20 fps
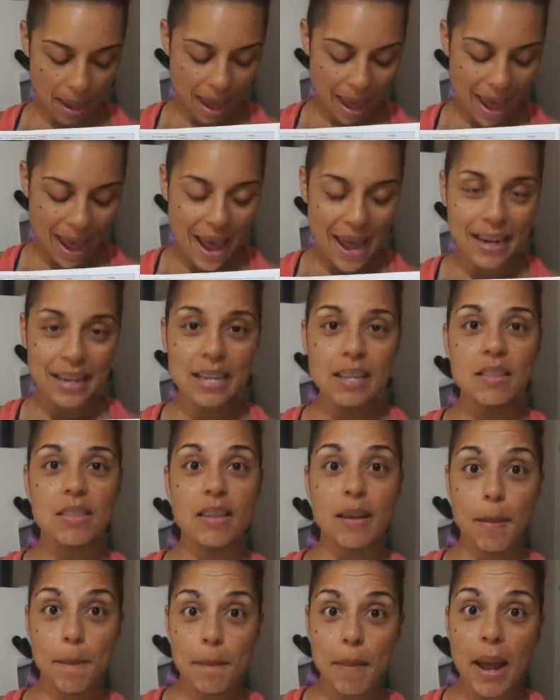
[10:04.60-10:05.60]
adding
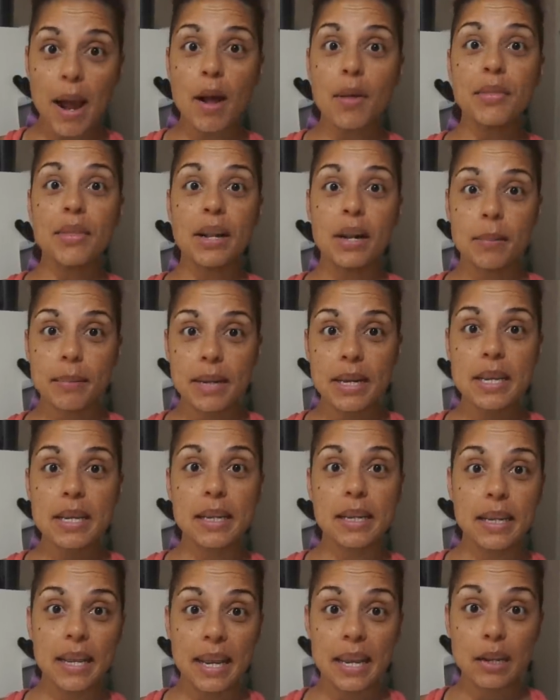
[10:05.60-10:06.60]
the amount that I'm
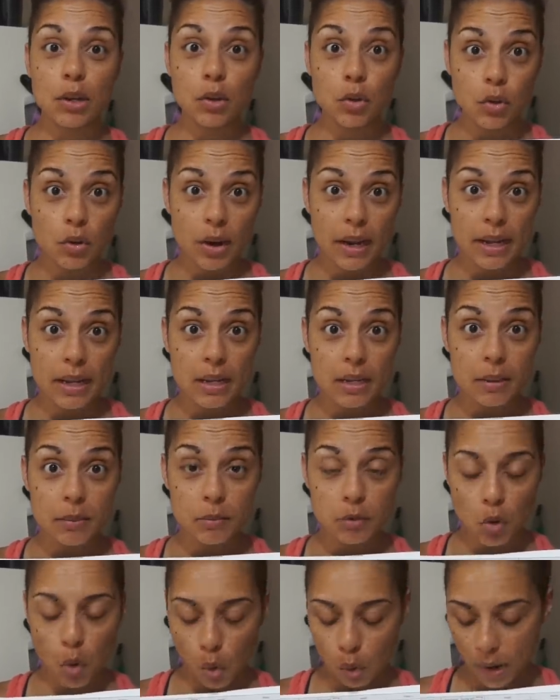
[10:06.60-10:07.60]
eating in
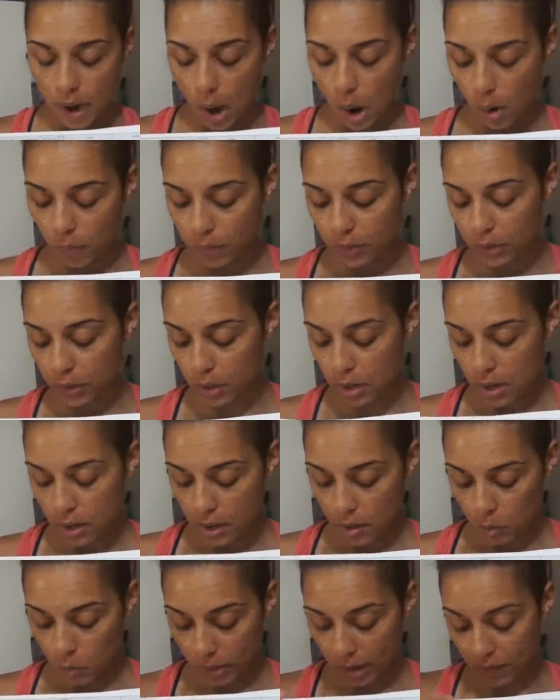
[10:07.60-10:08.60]
grams or however,
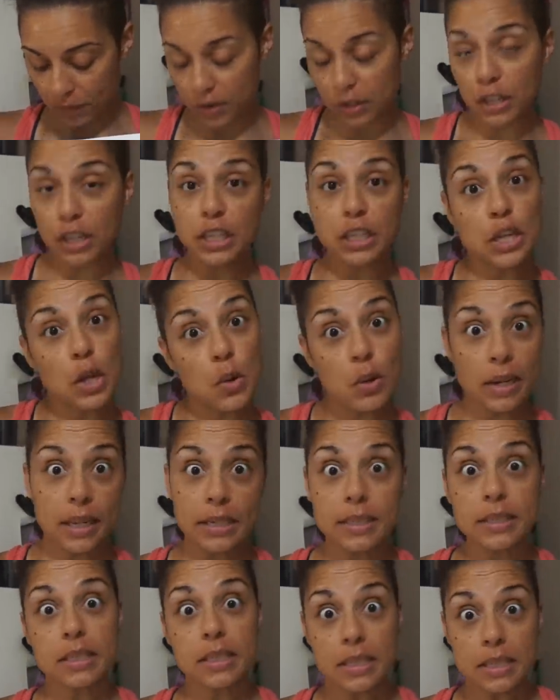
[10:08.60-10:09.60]
whatever the
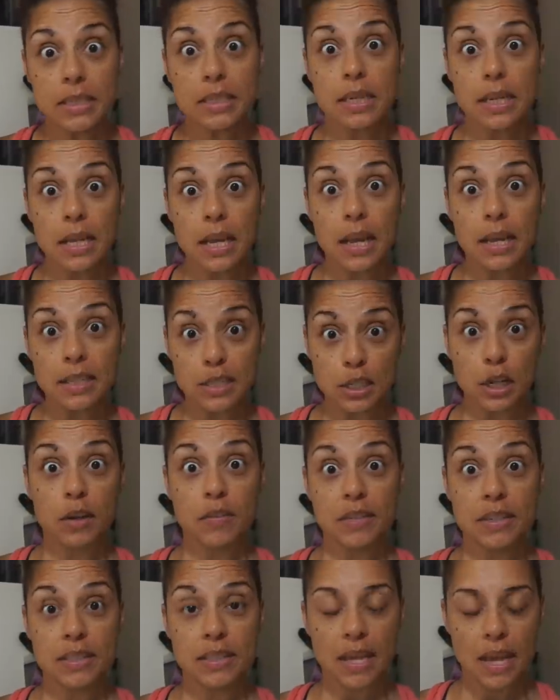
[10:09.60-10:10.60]
unit uh,
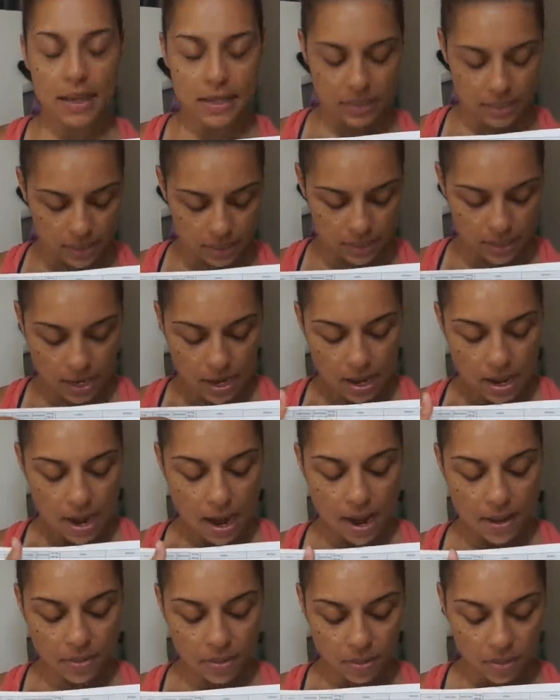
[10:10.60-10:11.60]
serving size is.
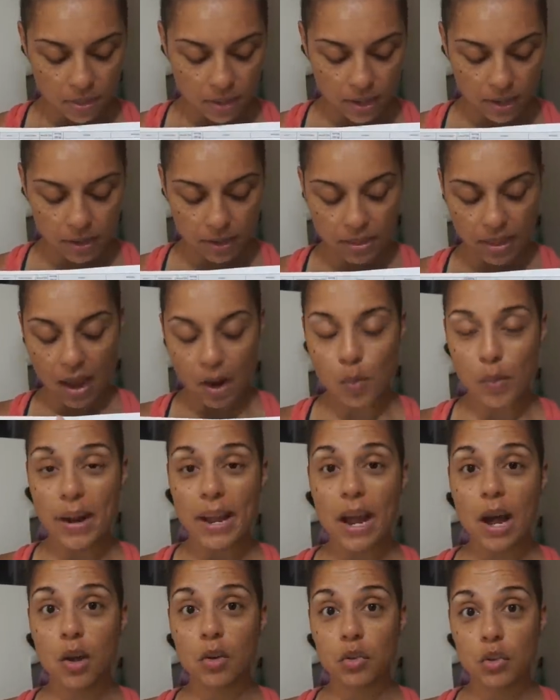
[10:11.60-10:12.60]
And then that way
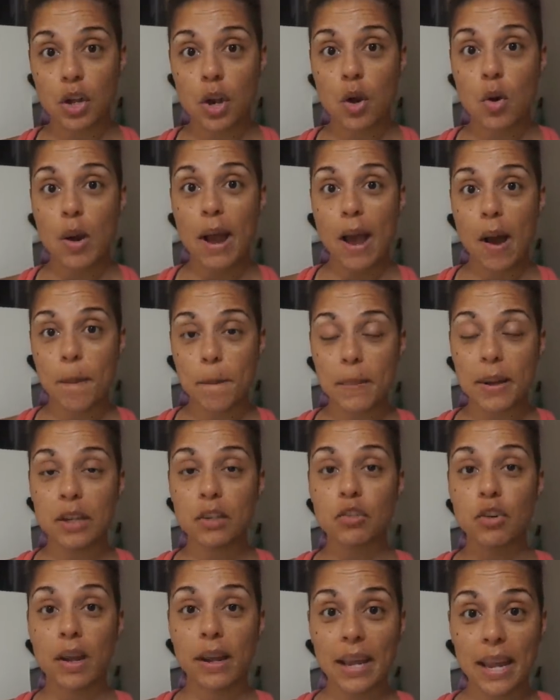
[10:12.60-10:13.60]
I'll know how
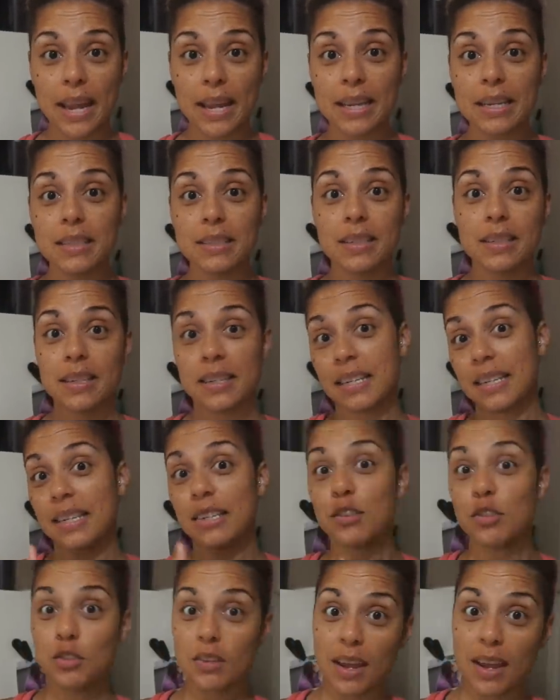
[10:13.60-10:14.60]
much I ate
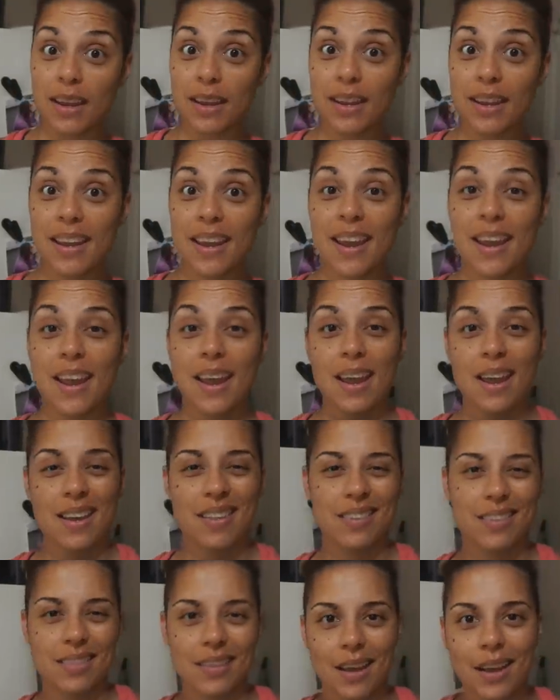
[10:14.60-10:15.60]
each day
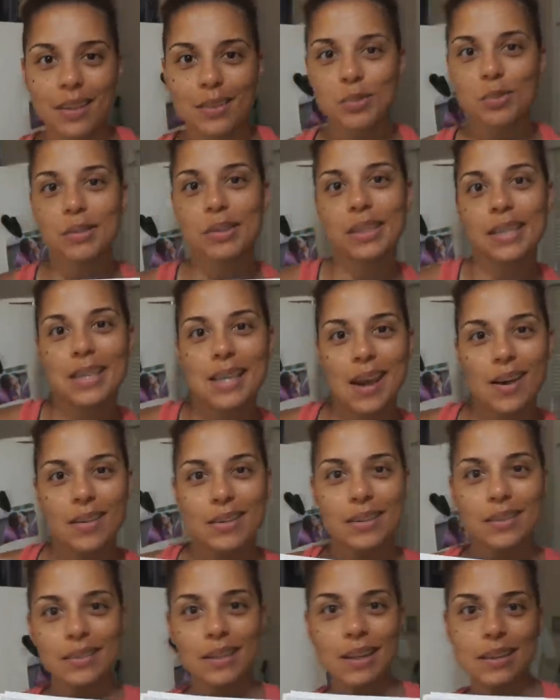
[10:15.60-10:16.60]
that's when the
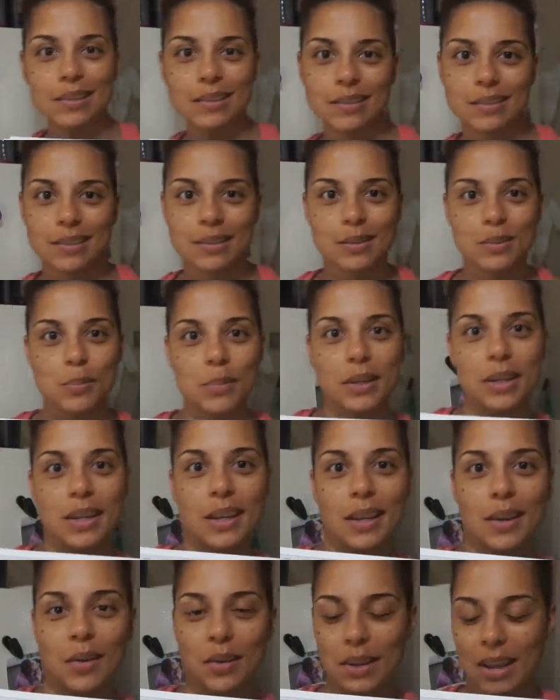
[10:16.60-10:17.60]
calculations
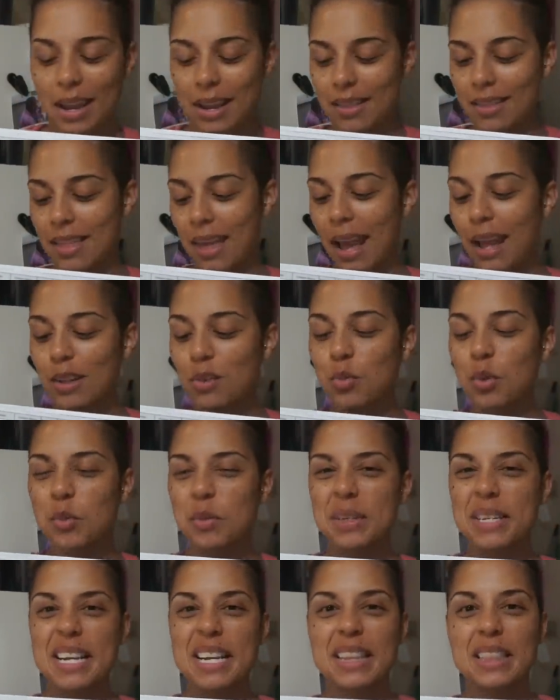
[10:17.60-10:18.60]
begin, okay? That's where
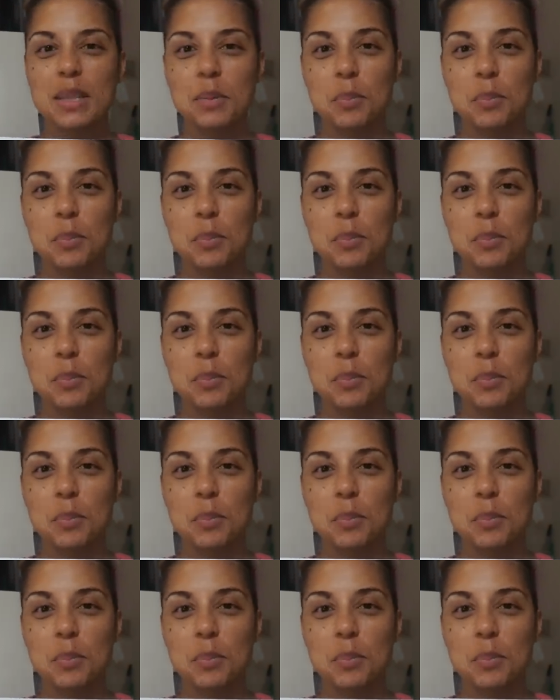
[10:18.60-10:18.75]
we get the